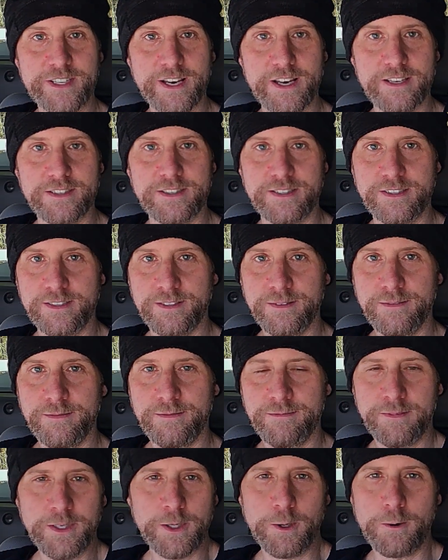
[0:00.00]
says,
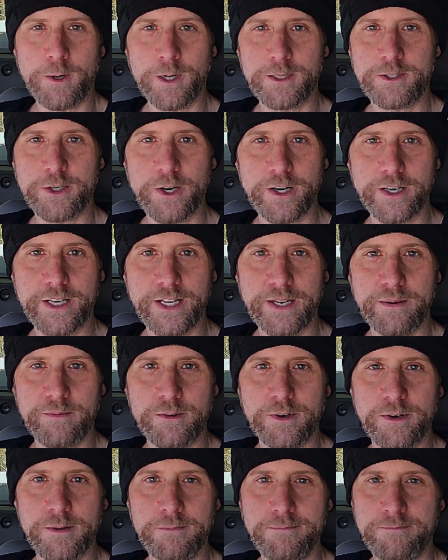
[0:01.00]
if you don't want to talk
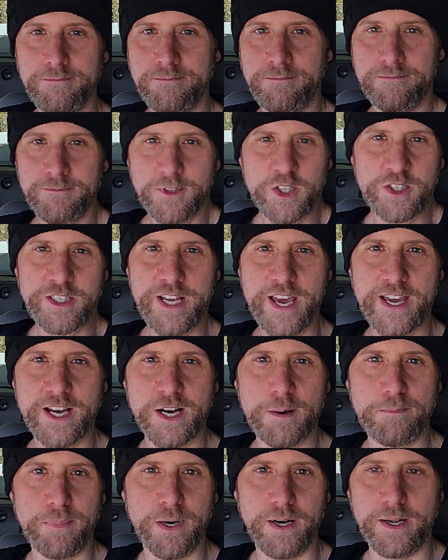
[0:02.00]
anymore, just hang
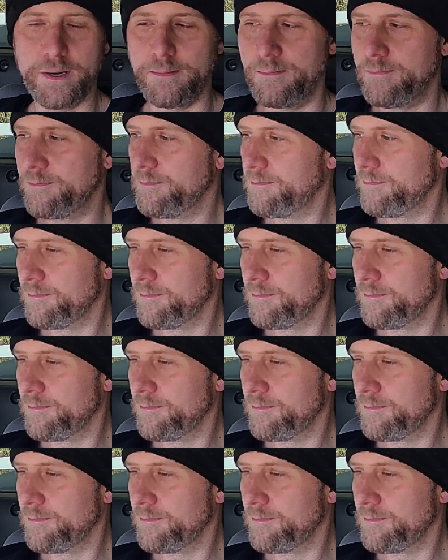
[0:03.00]
up on him.